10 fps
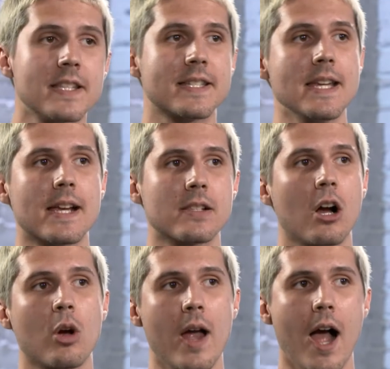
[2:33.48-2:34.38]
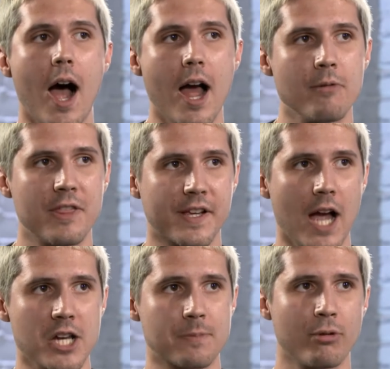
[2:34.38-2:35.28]
the stakes are quite high with the
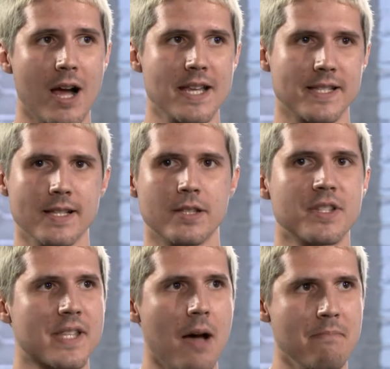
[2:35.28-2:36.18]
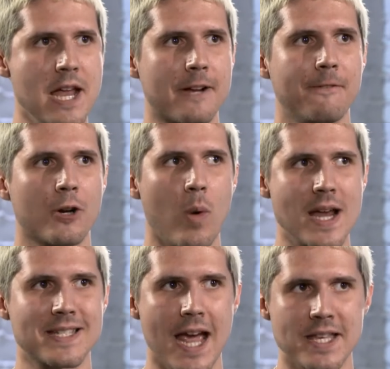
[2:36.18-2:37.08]
cash prizes. Does that make for
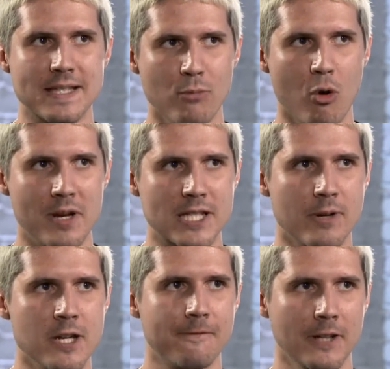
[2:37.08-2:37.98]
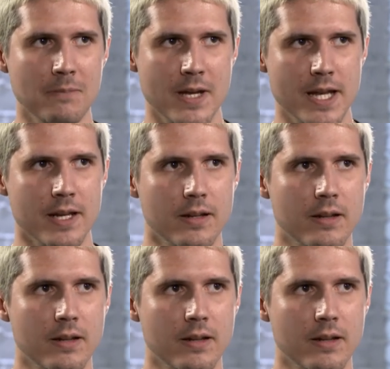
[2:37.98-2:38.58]
quite tense moments when you're filming?